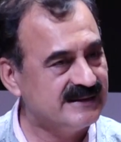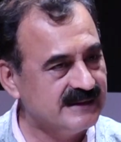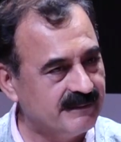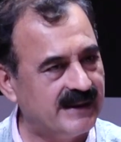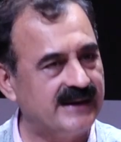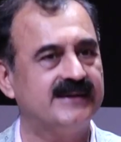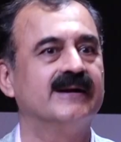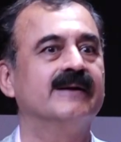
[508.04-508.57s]

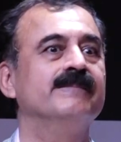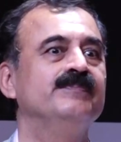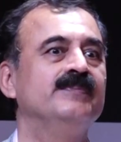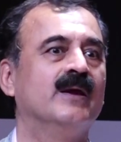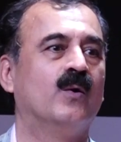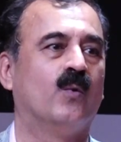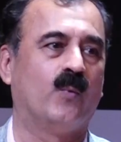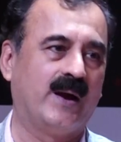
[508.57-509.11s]
Latin
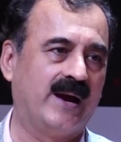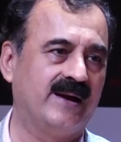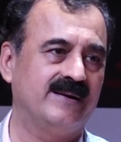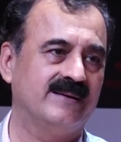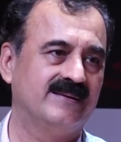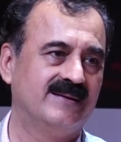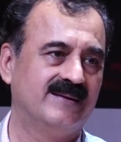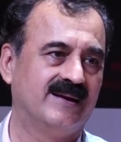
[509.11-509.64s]
America,
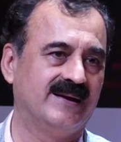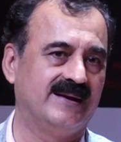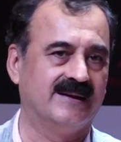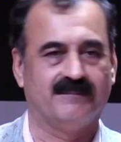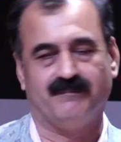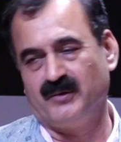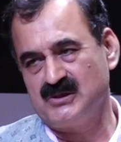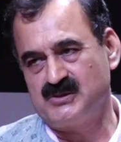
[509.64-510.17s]
where
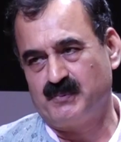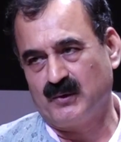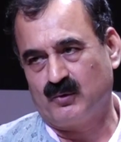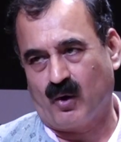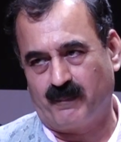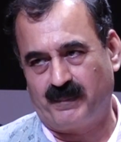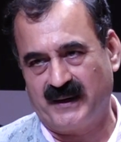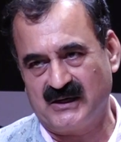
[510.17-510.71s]
in a
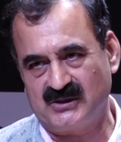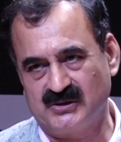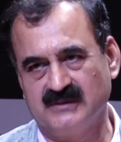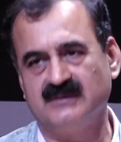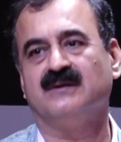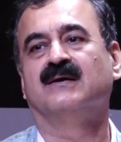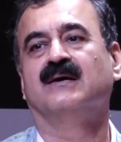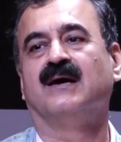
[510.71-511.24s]
municipal
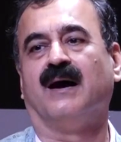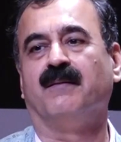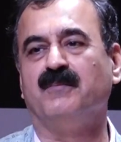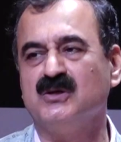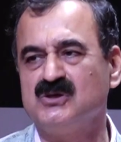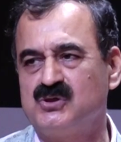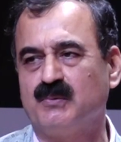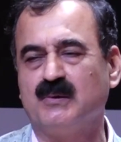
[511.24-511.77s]
corporation,